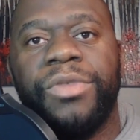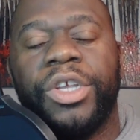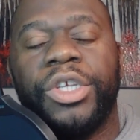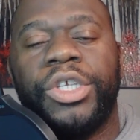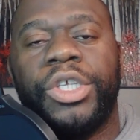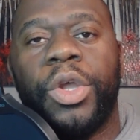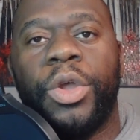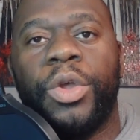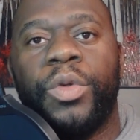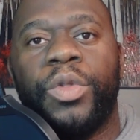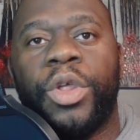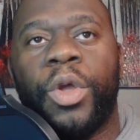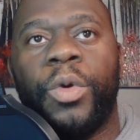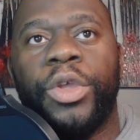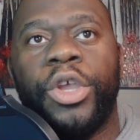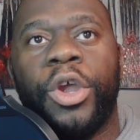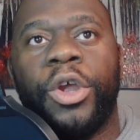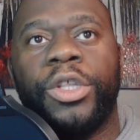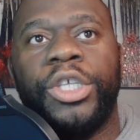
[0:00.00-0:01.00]
So
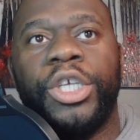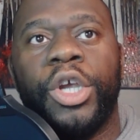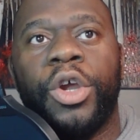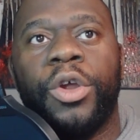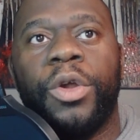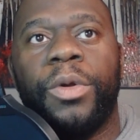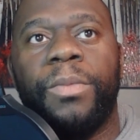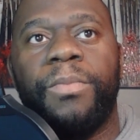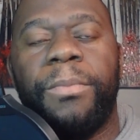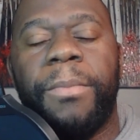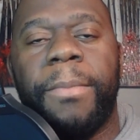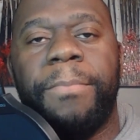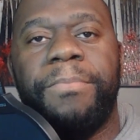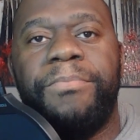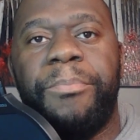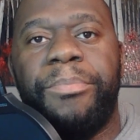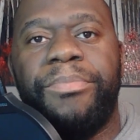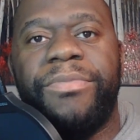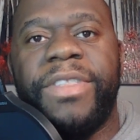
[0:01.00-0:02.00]
so your your
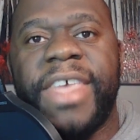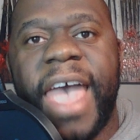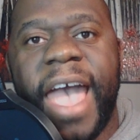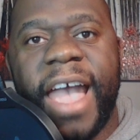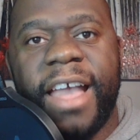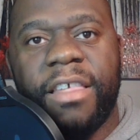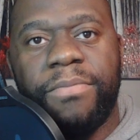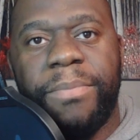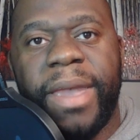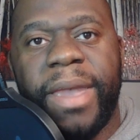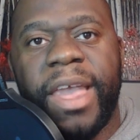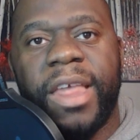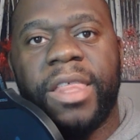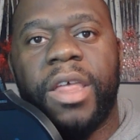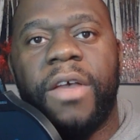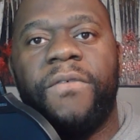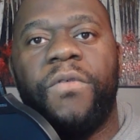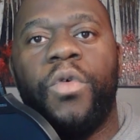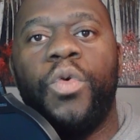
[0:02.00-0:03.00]
tax
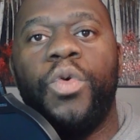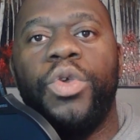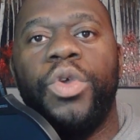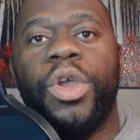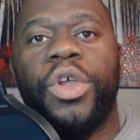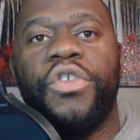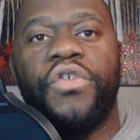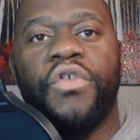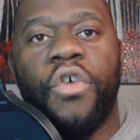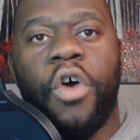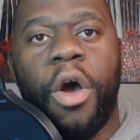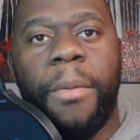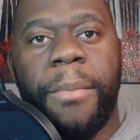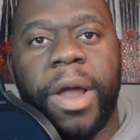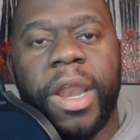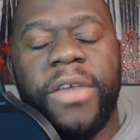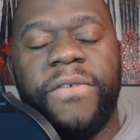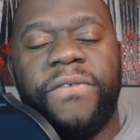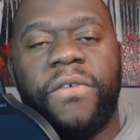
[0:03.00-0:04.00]
base of who you can draw
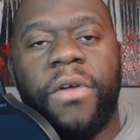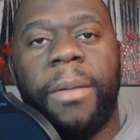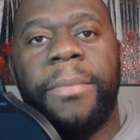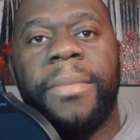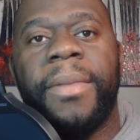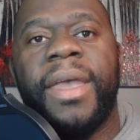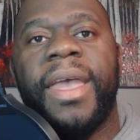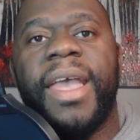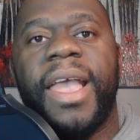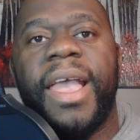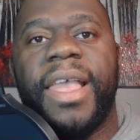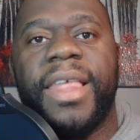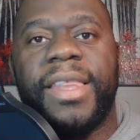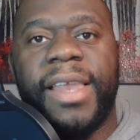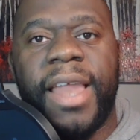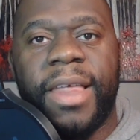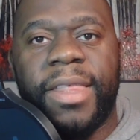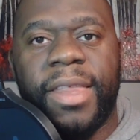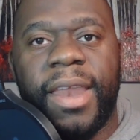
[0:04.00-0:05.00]
money from is
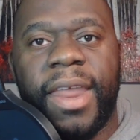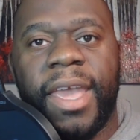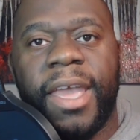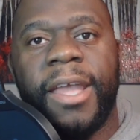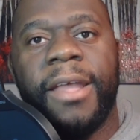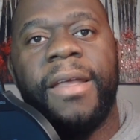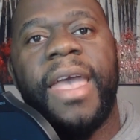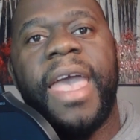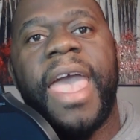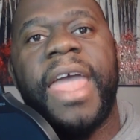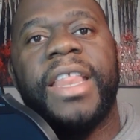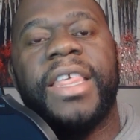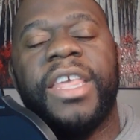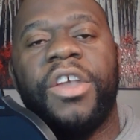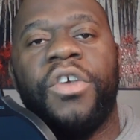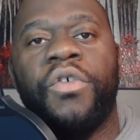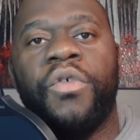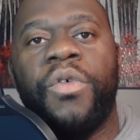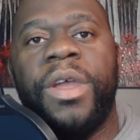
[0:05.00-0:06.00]
lessening and is
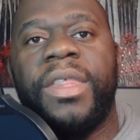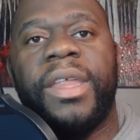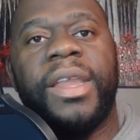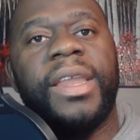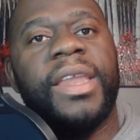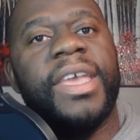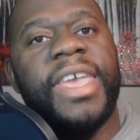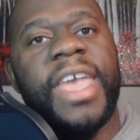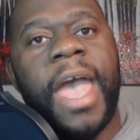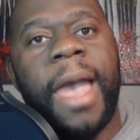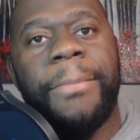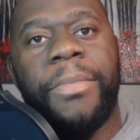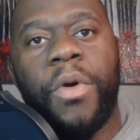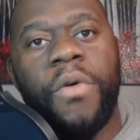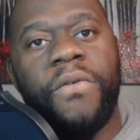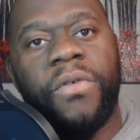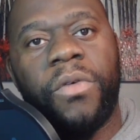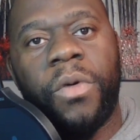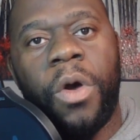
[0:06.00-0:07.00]
increasing the gap
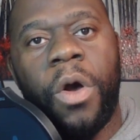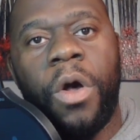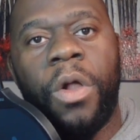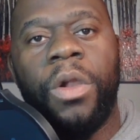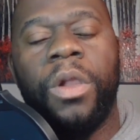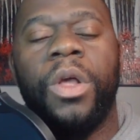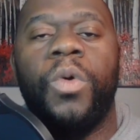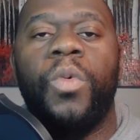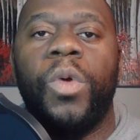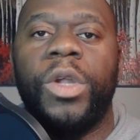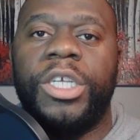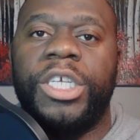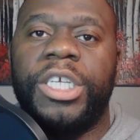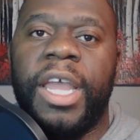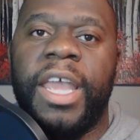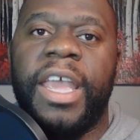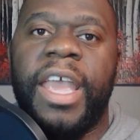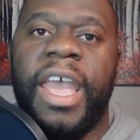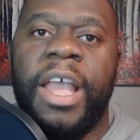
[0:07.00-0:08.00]
overall, which
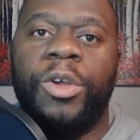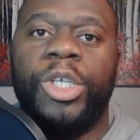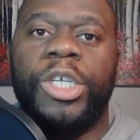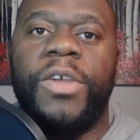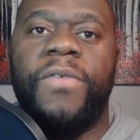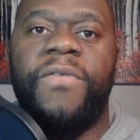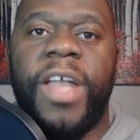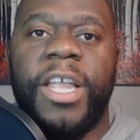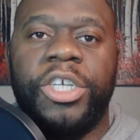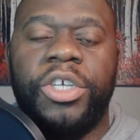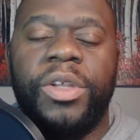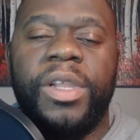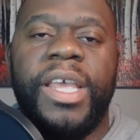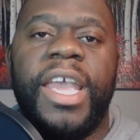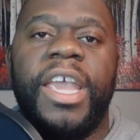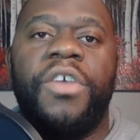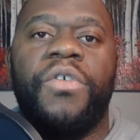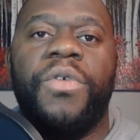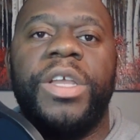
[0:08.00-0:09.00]
eh, which
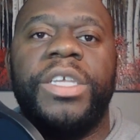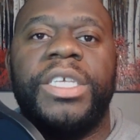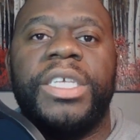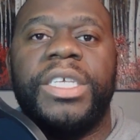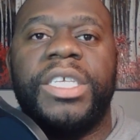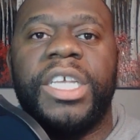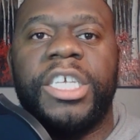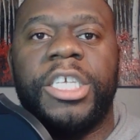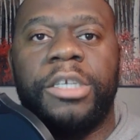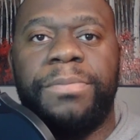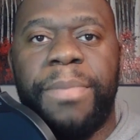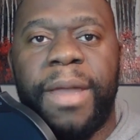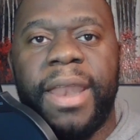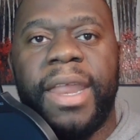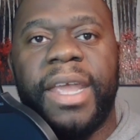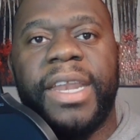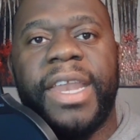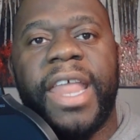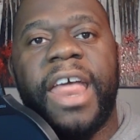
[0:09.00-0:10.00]
eventually increases the
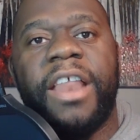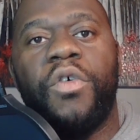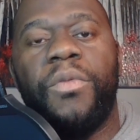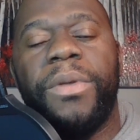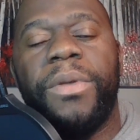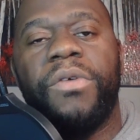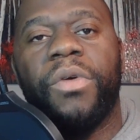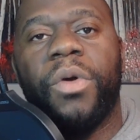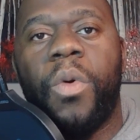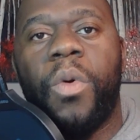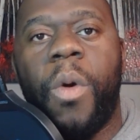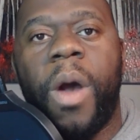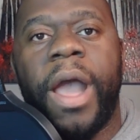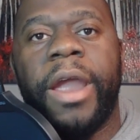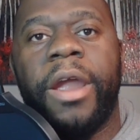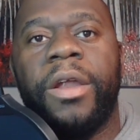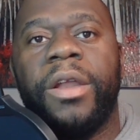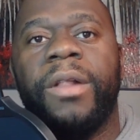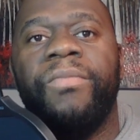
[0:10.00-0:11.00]
spending that will be
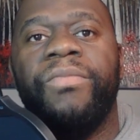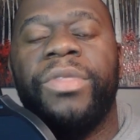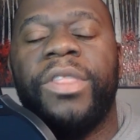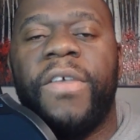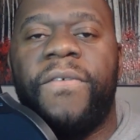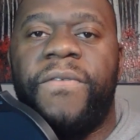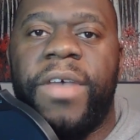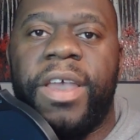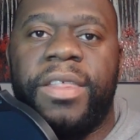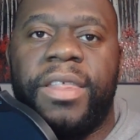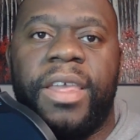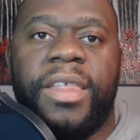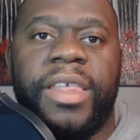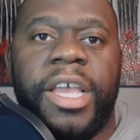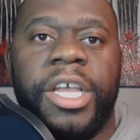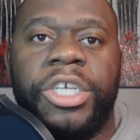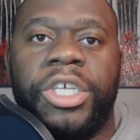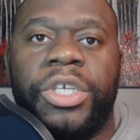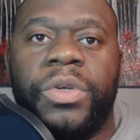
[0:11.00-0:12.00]
required to fix
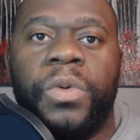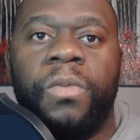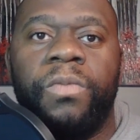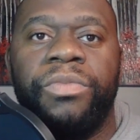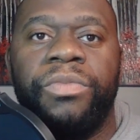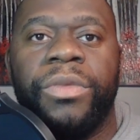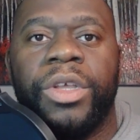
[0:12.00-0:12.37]
this issue.